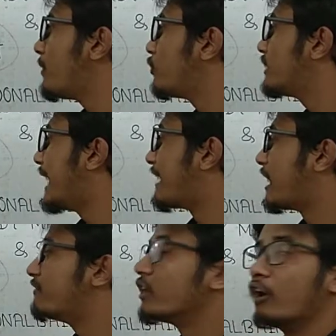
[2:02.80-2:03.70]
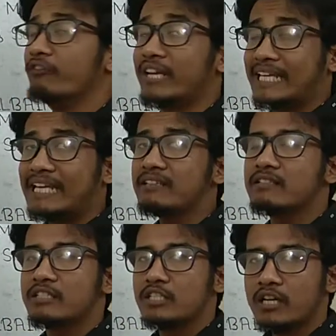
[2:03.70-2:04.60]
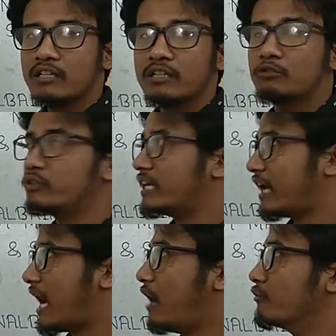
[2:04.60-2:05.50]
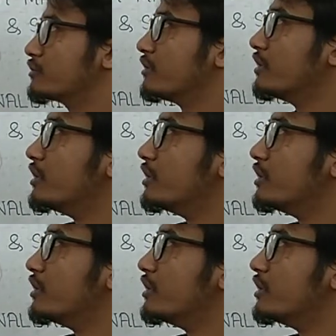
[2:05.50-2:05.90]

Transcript: about the arrival of the king Duncan to their house.